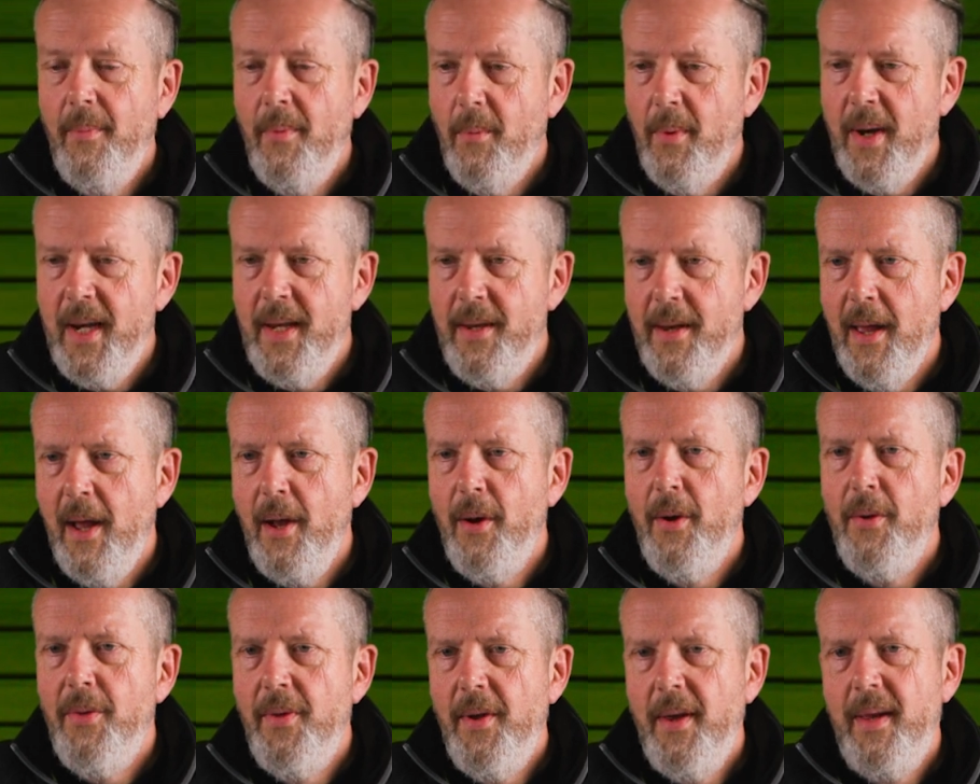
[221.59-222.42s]
We
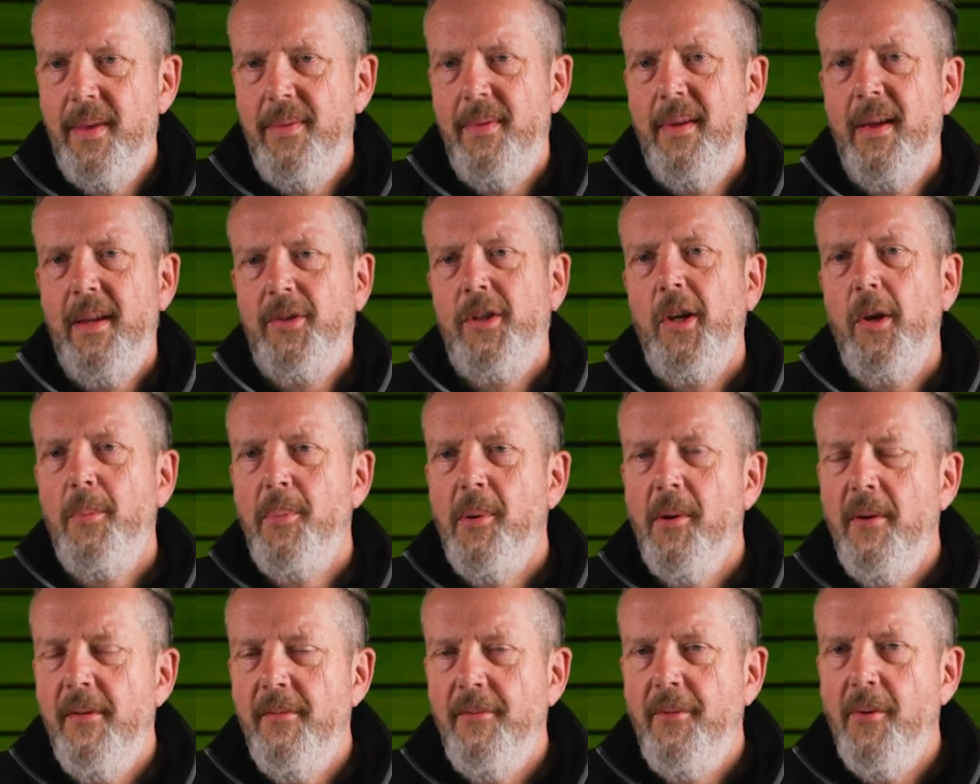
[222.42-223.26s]
know that a
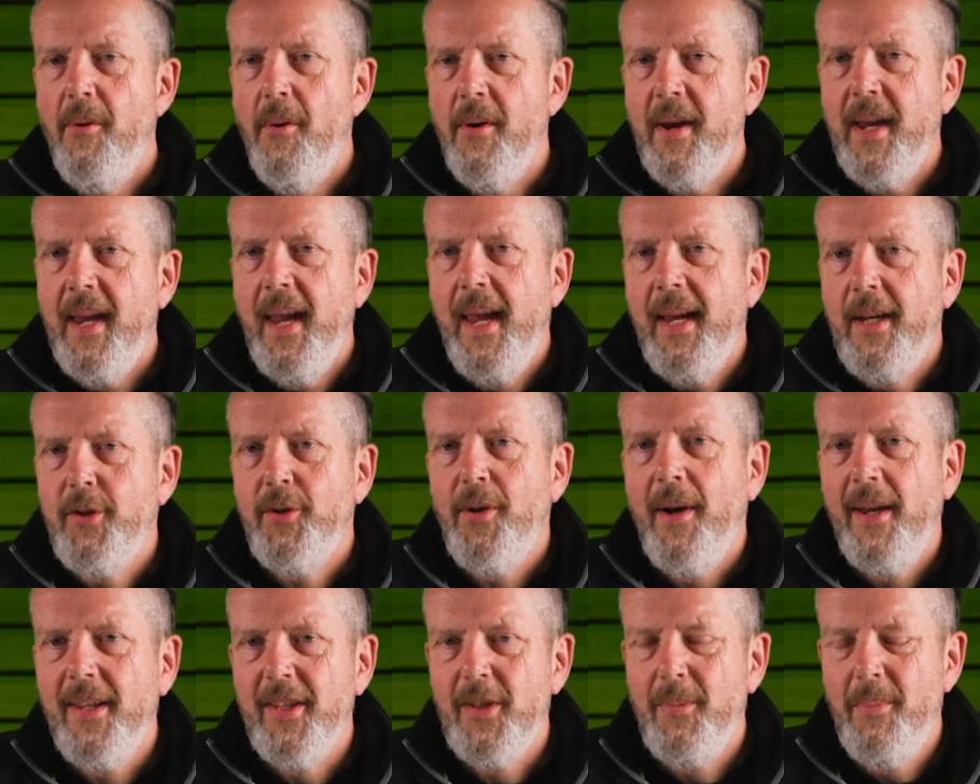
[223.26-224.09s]
2.4 gig
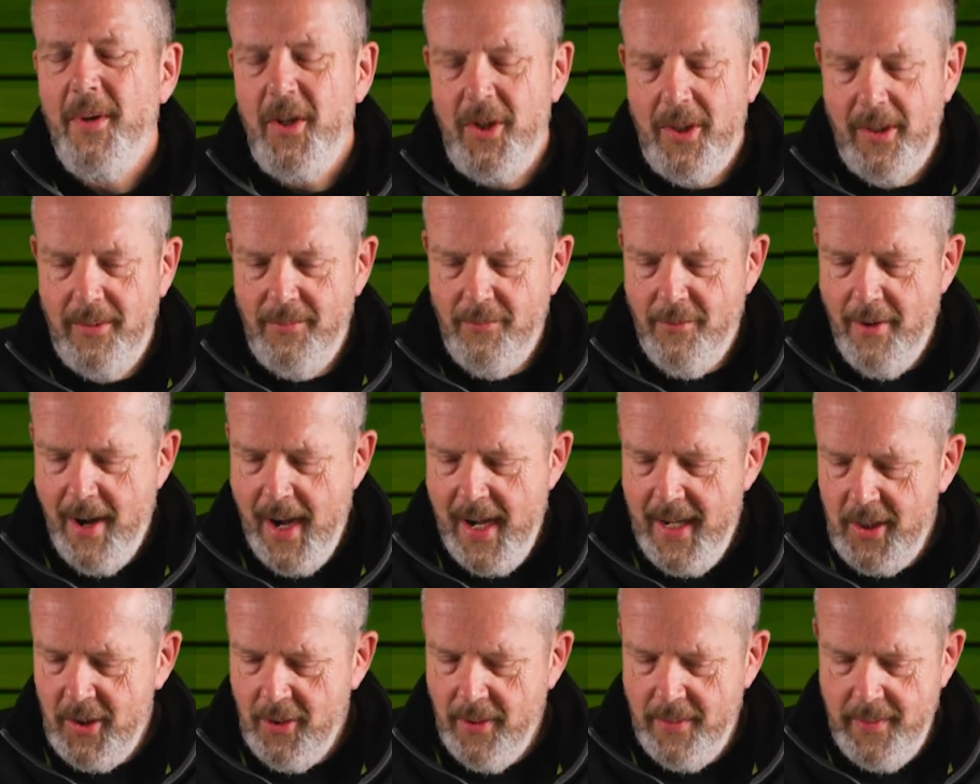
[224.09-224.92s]
transmission
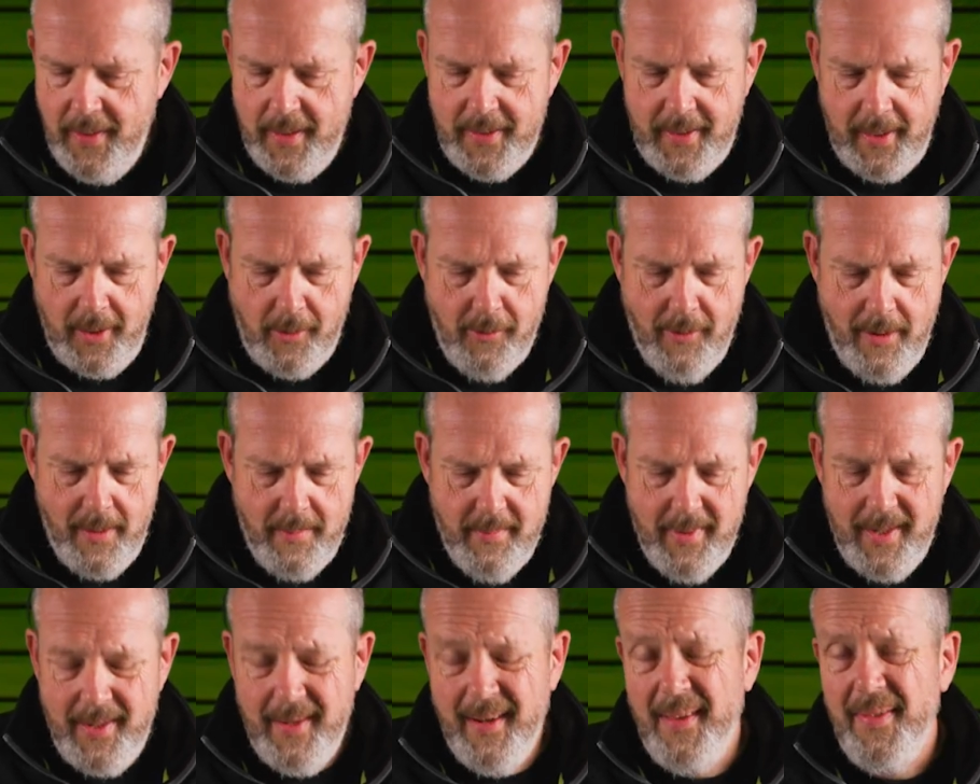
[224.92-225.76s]
range on this
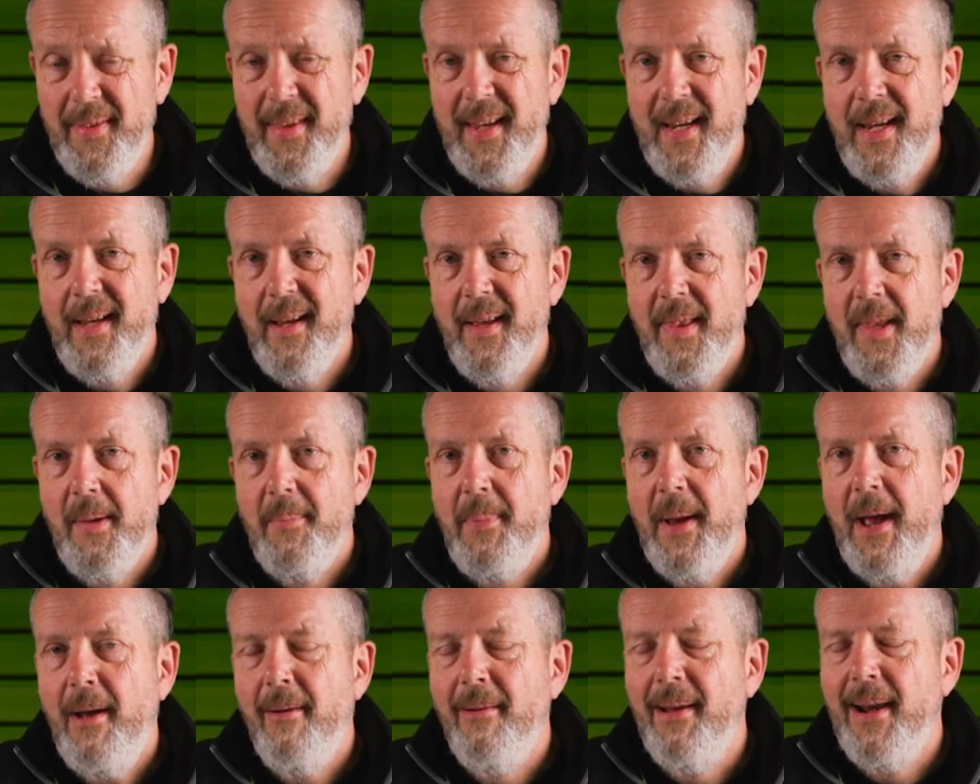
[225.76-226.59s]
equipment at the
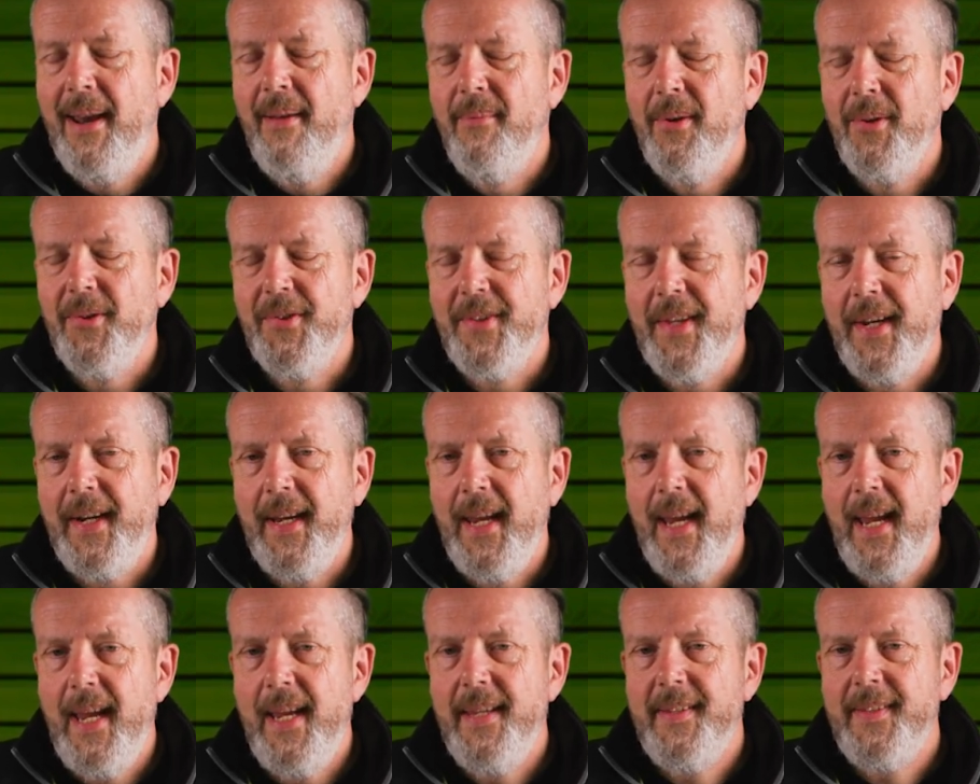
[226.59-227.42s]
power levels that
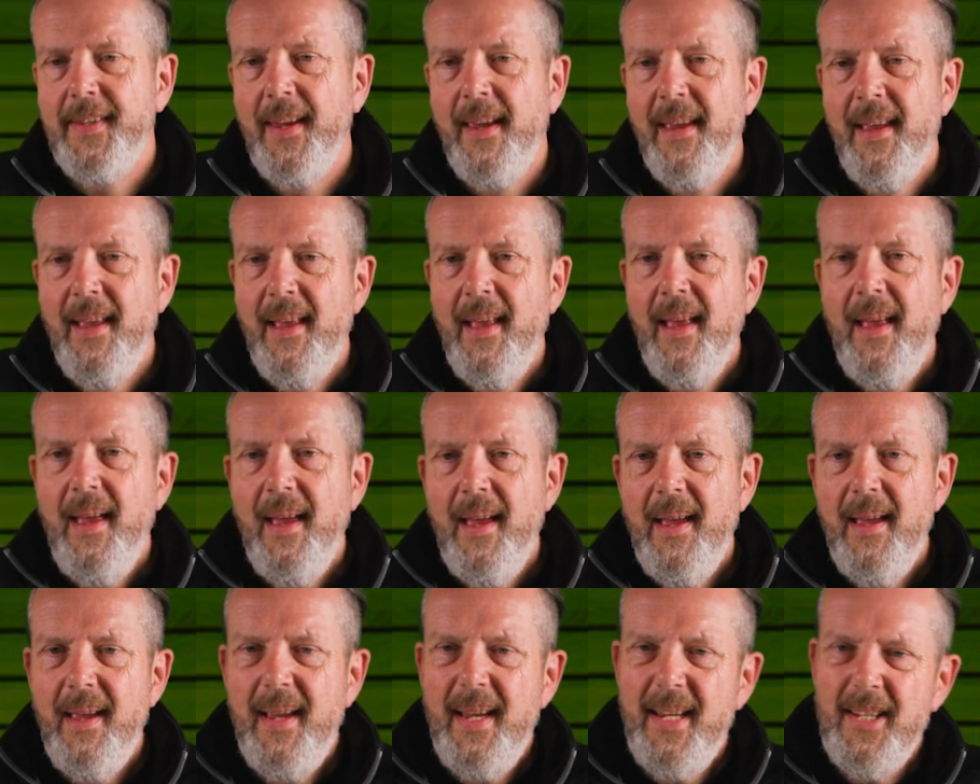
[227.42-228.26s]
it
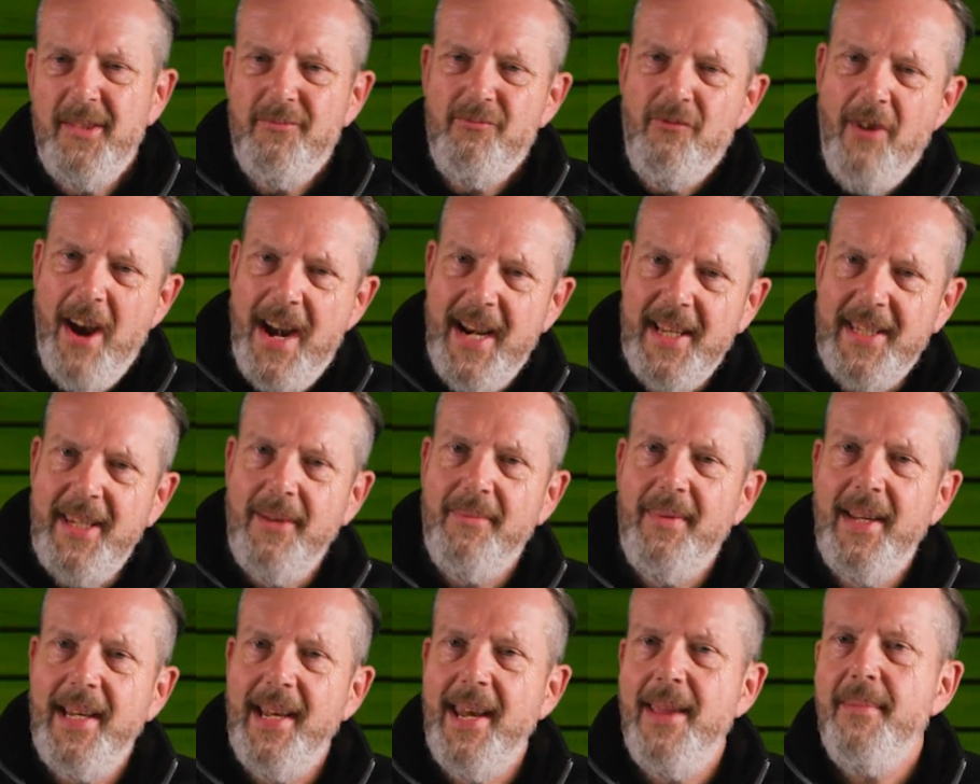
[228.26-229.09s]
is
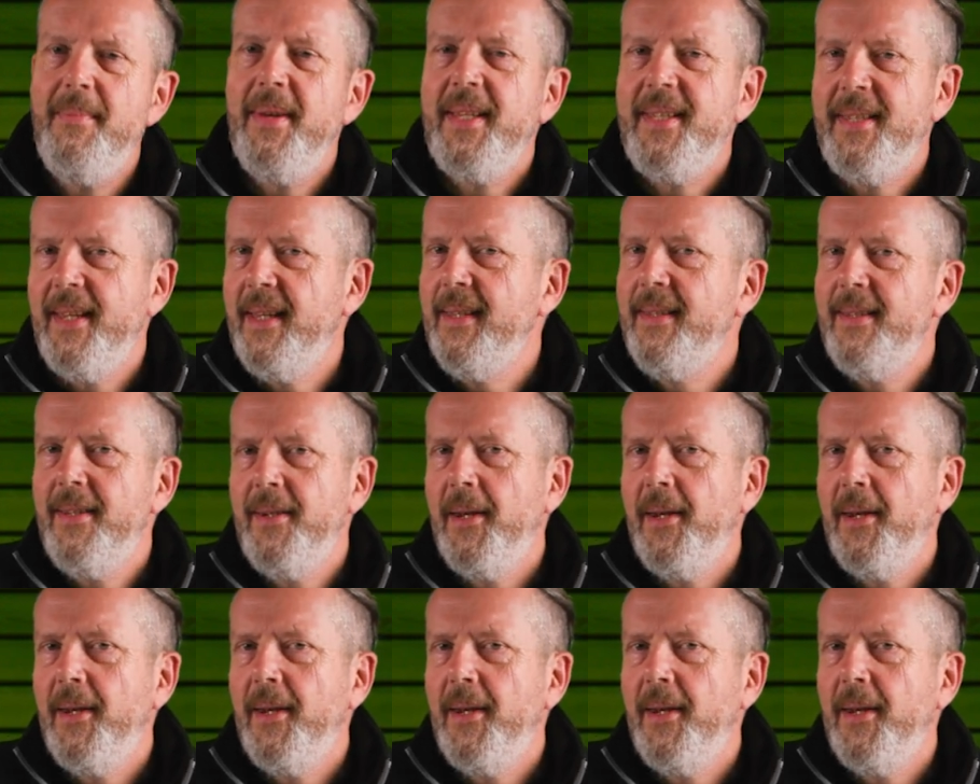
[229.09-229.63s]
relatively limited.